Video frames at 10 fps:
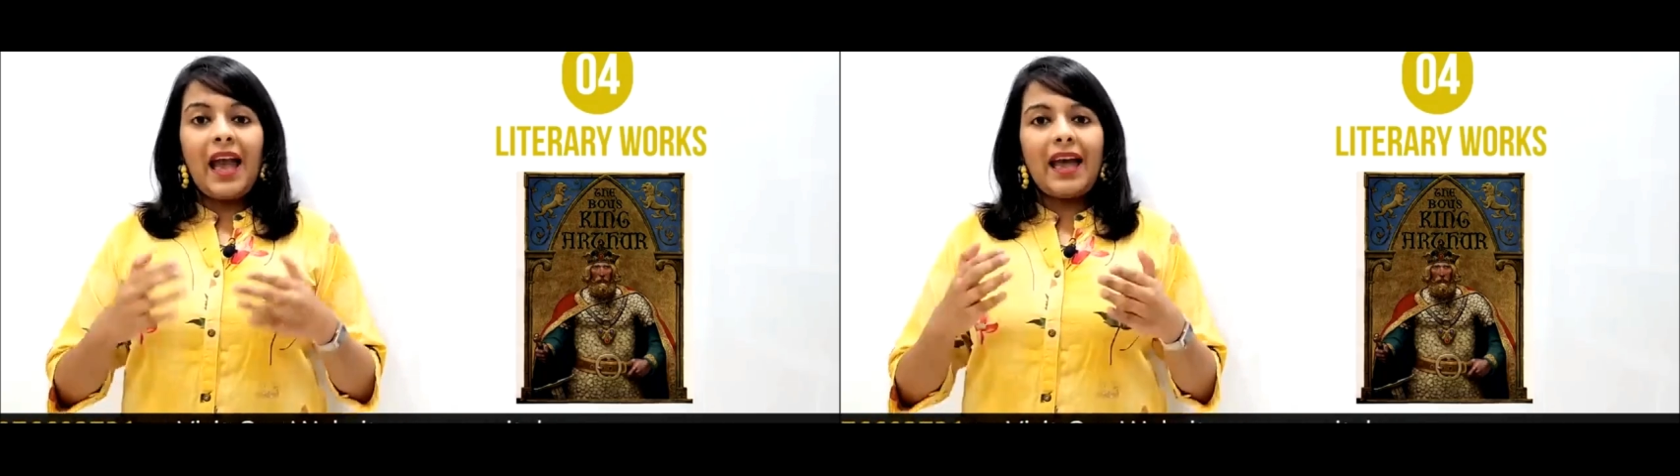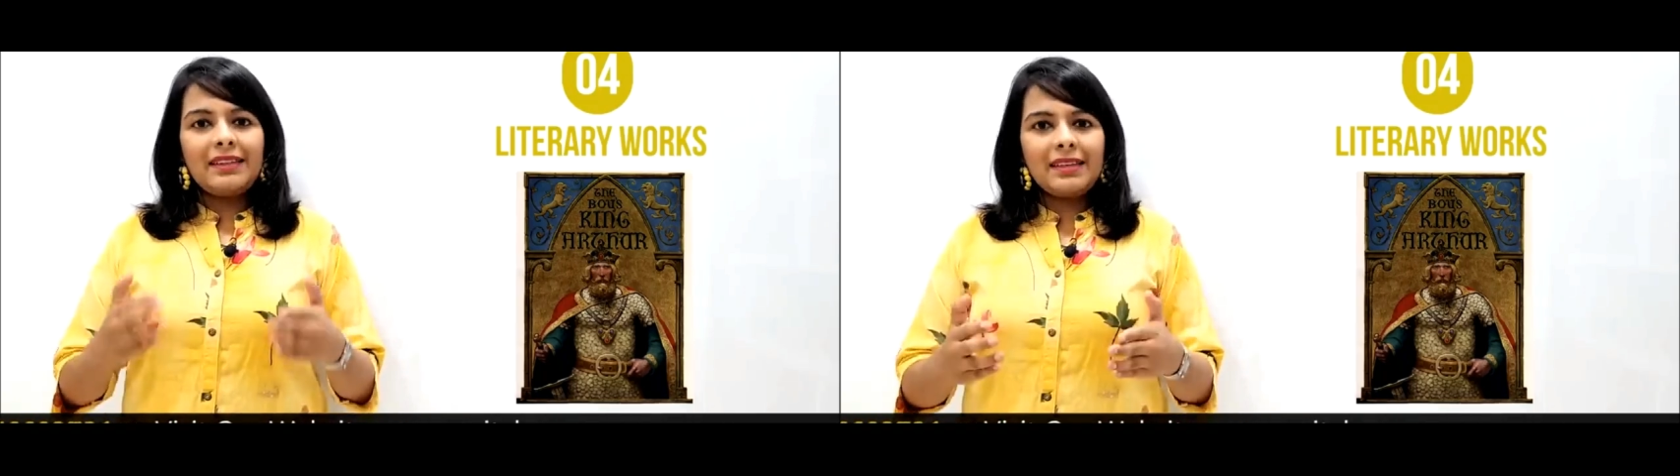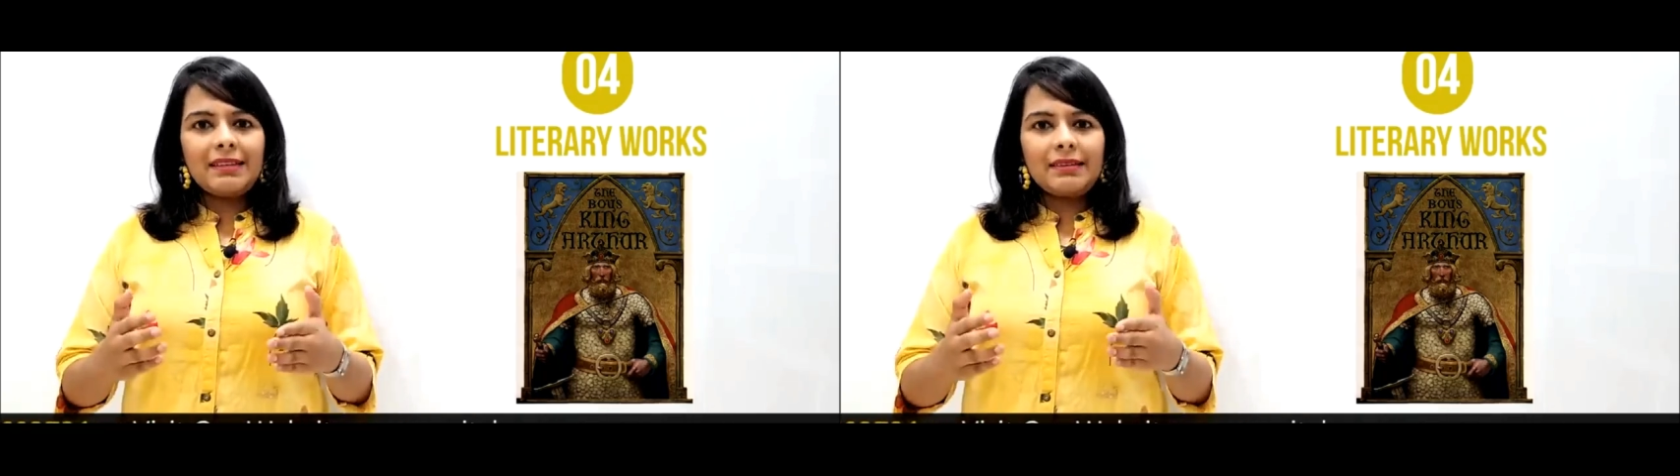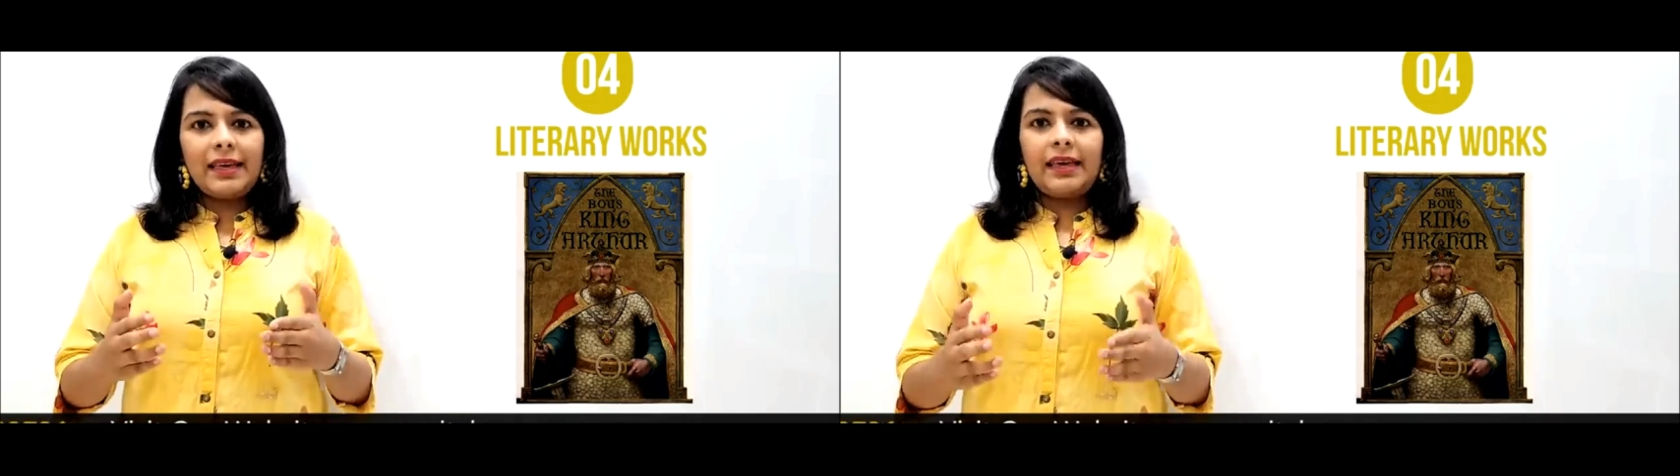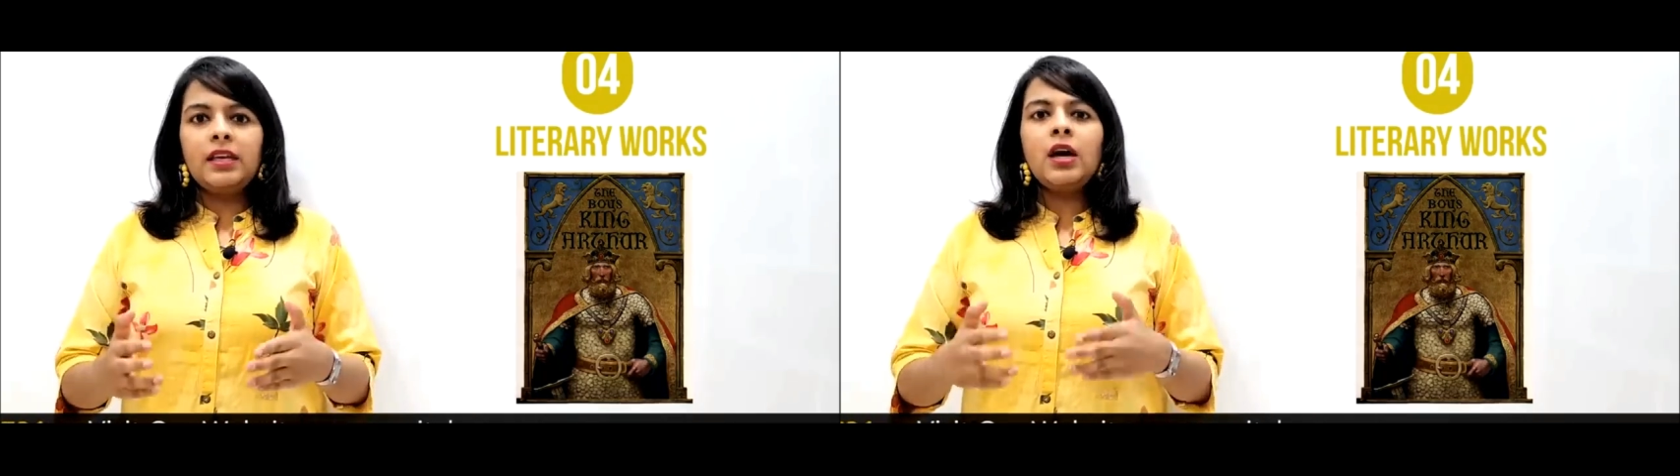and this
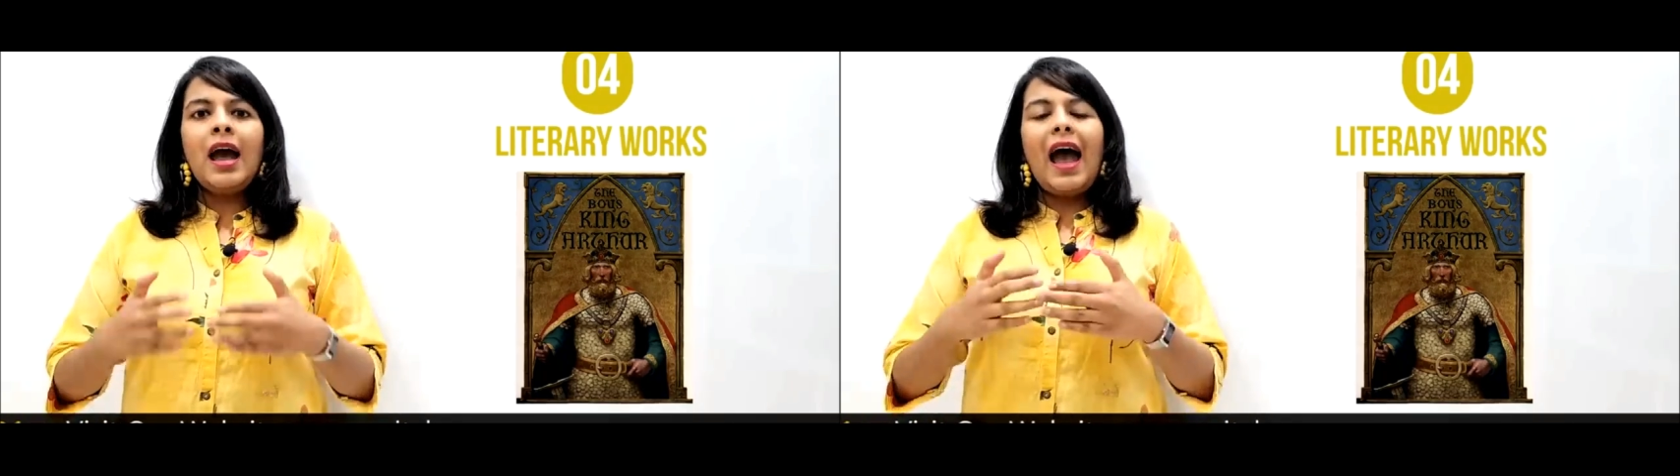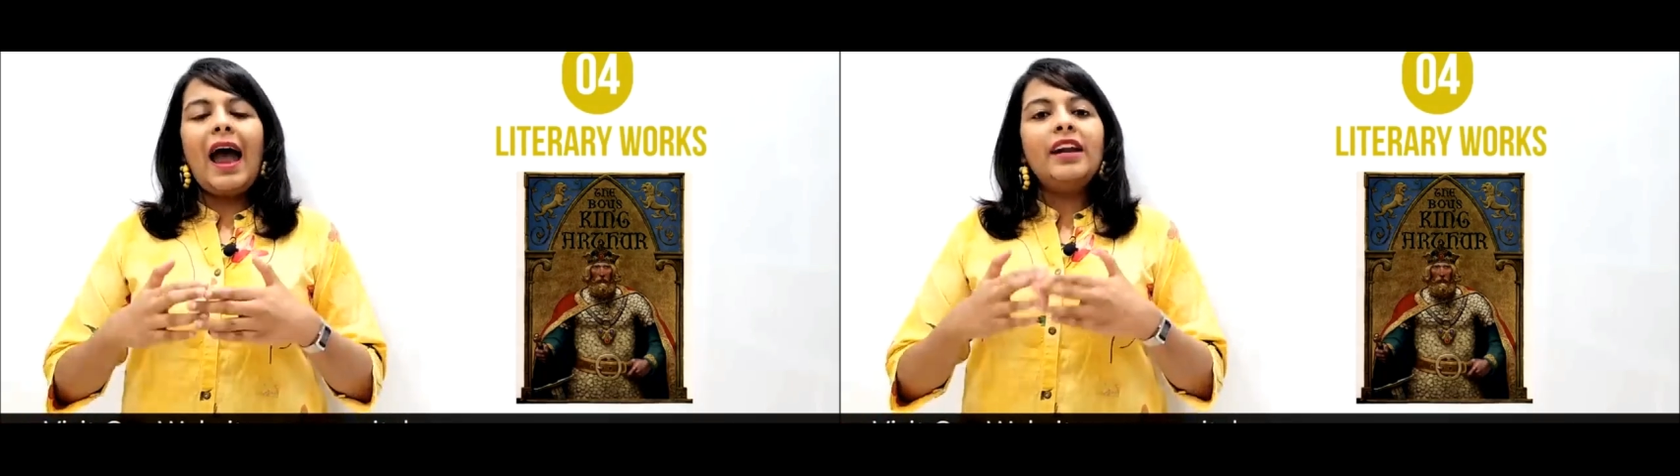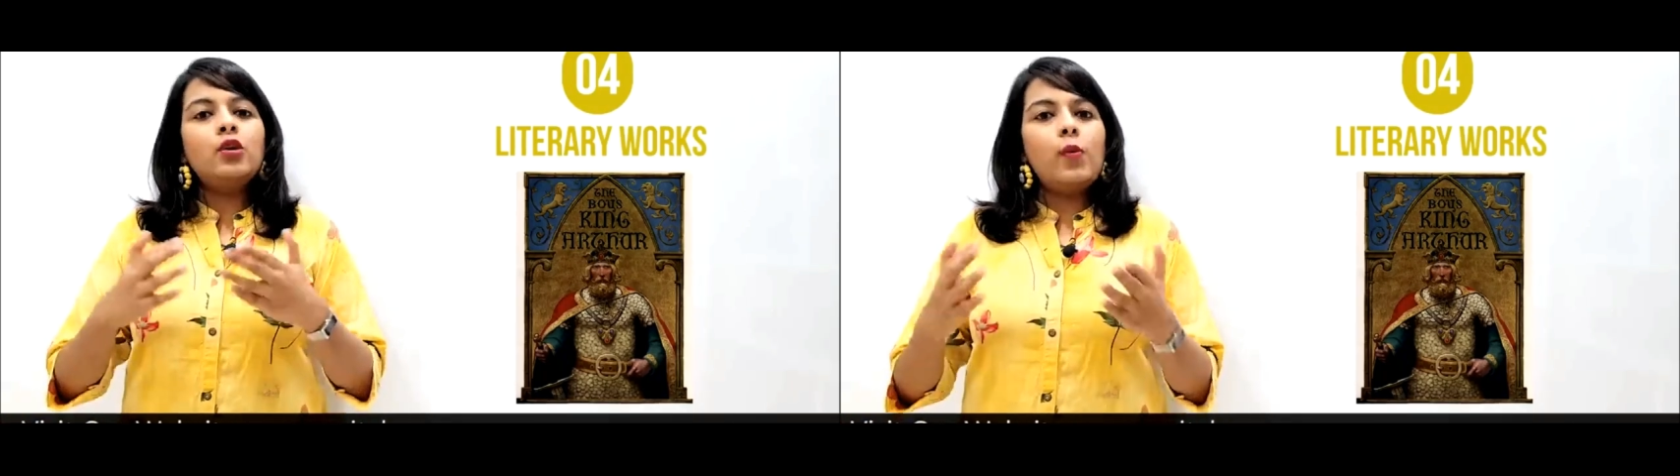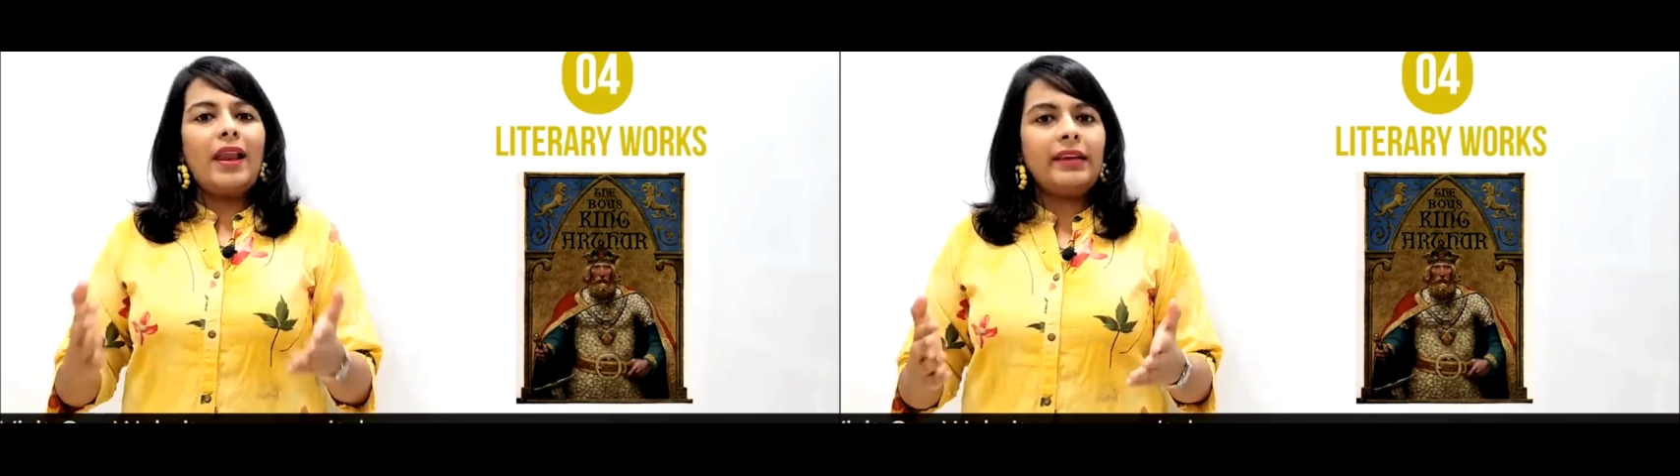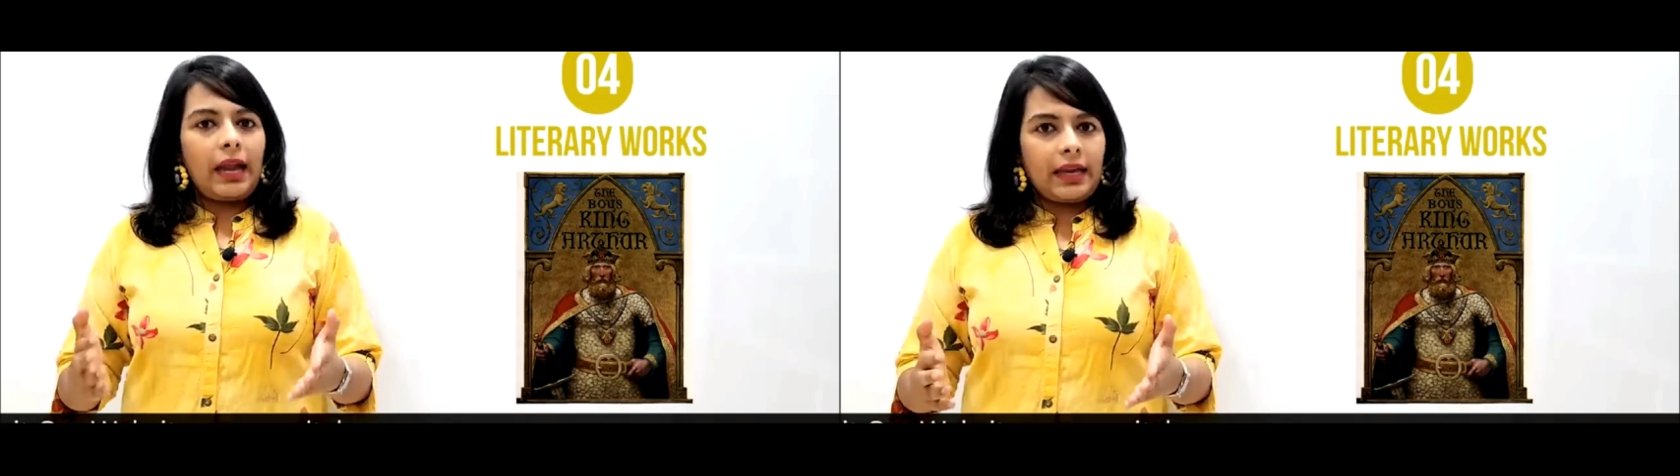king had
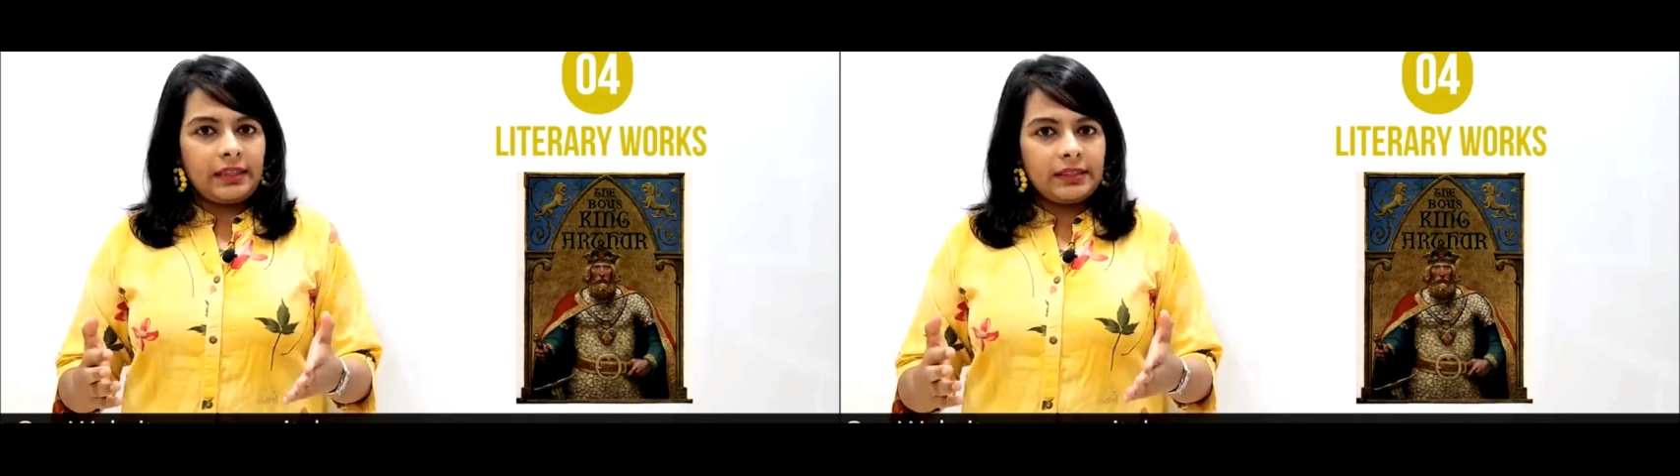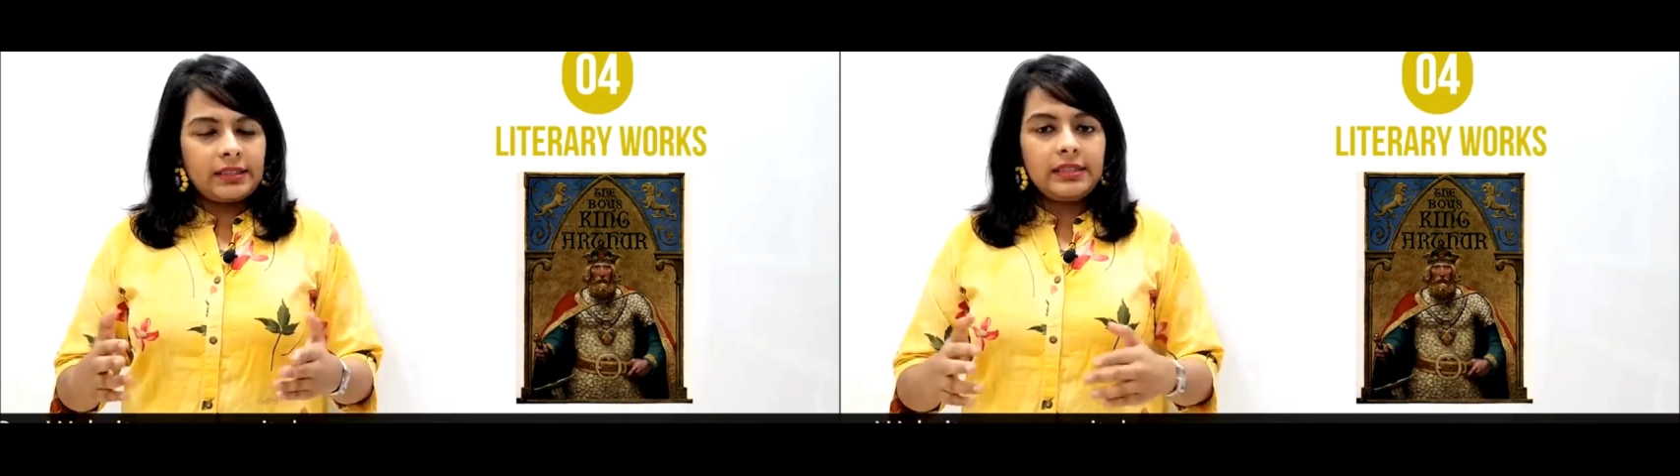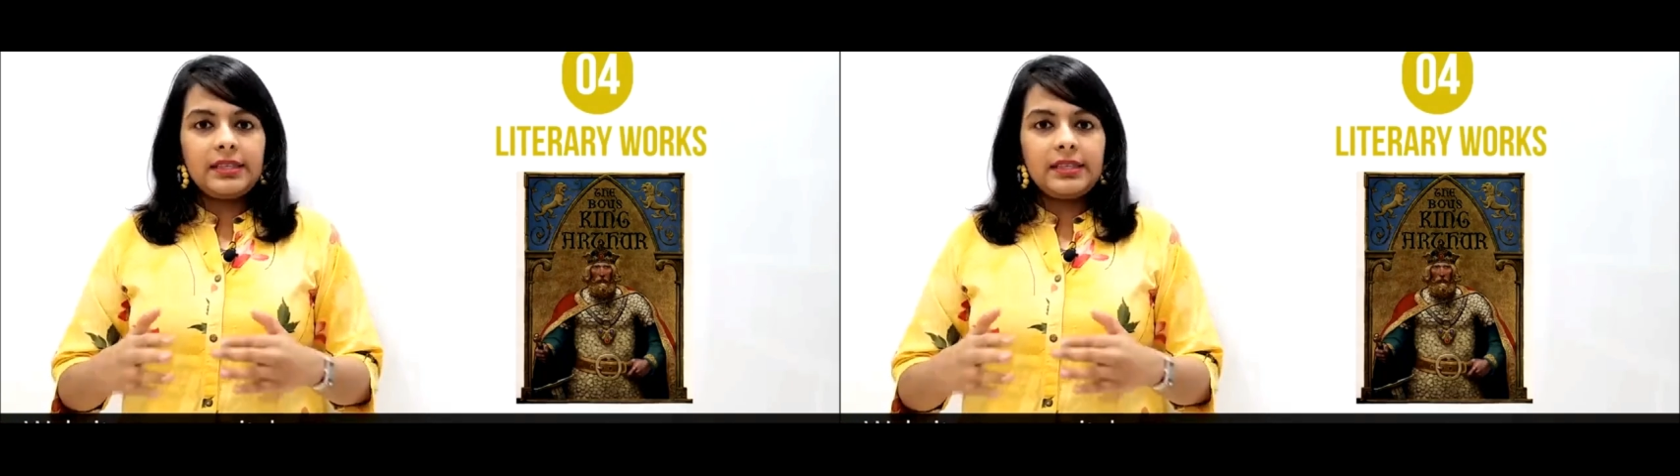12 knights.